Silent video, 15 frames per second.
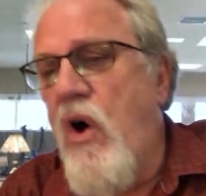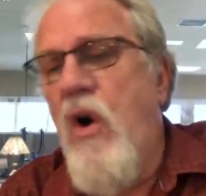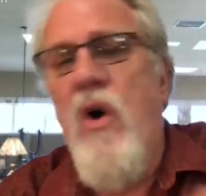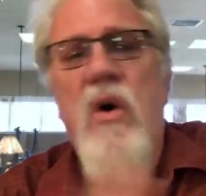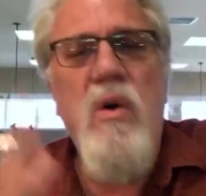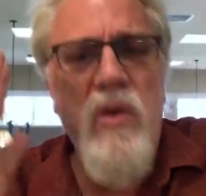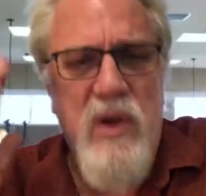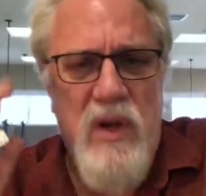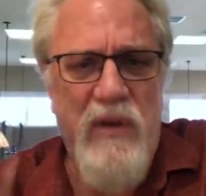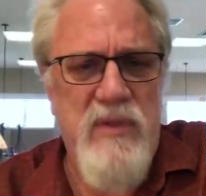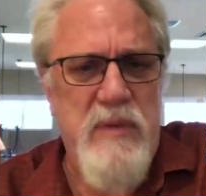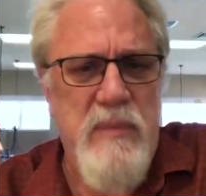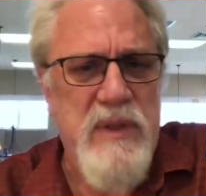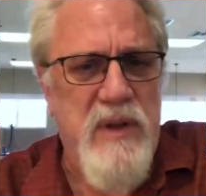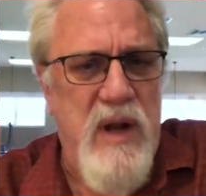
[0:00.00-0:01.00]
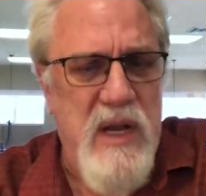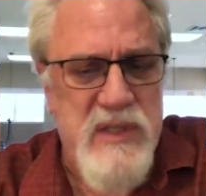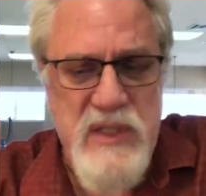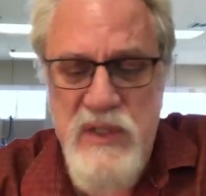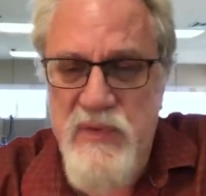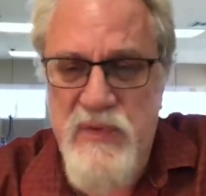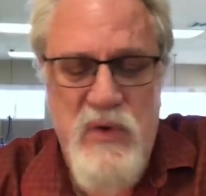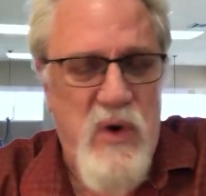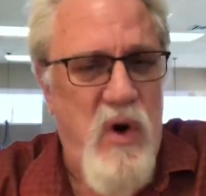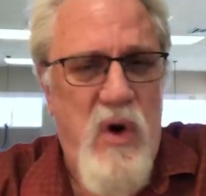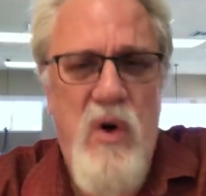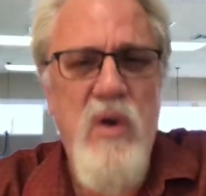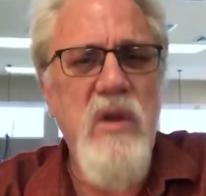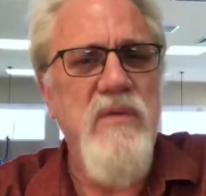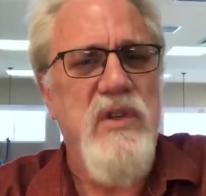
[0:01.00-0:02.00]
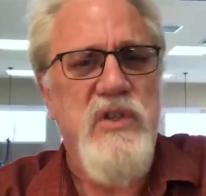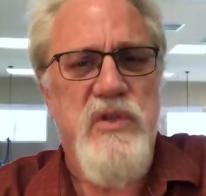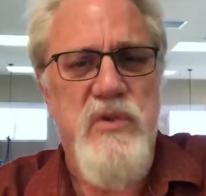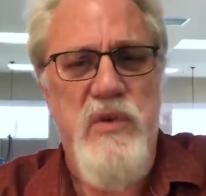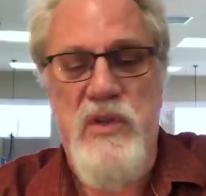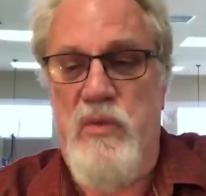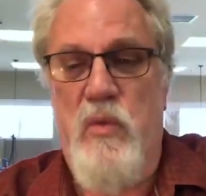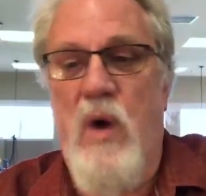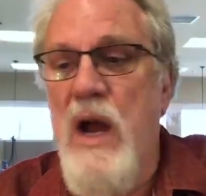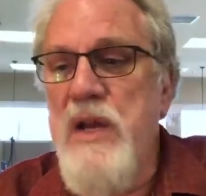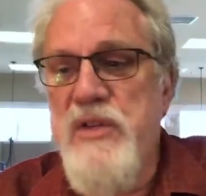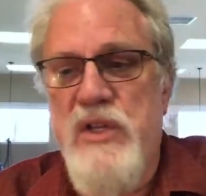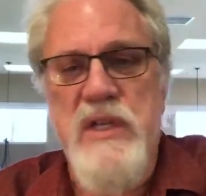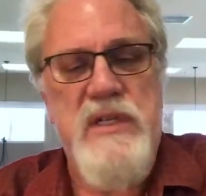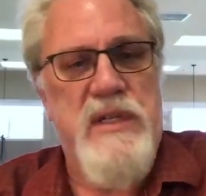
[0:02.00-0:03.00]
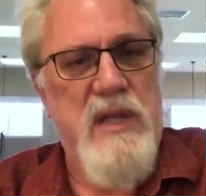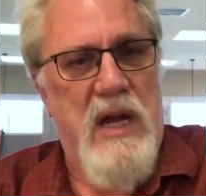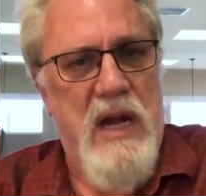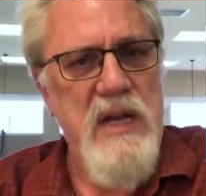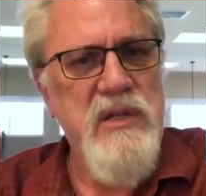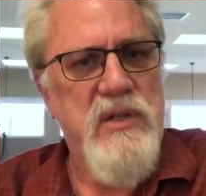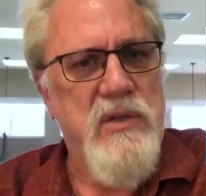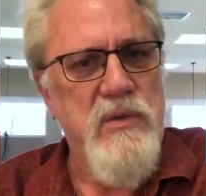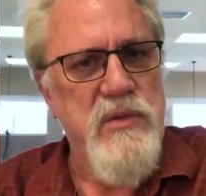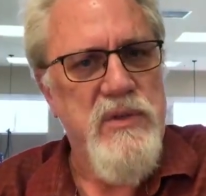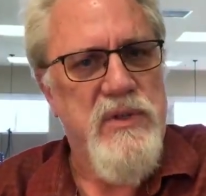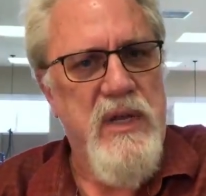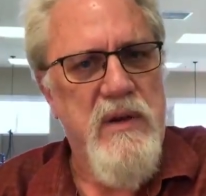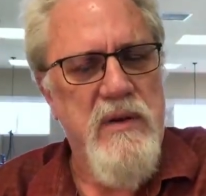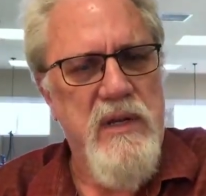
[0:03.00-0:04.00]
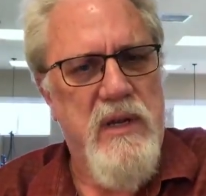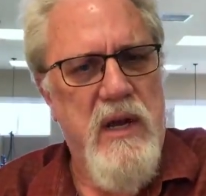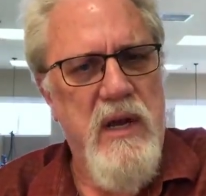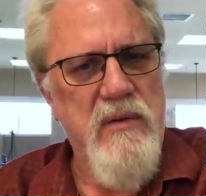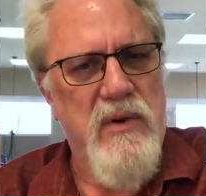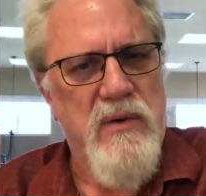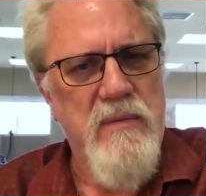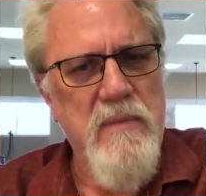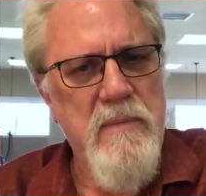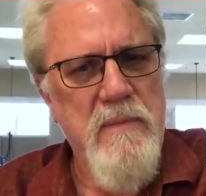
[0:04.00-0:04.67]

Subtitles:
all of the madrasas, for all of the students? Why just the high schools there in Cairo?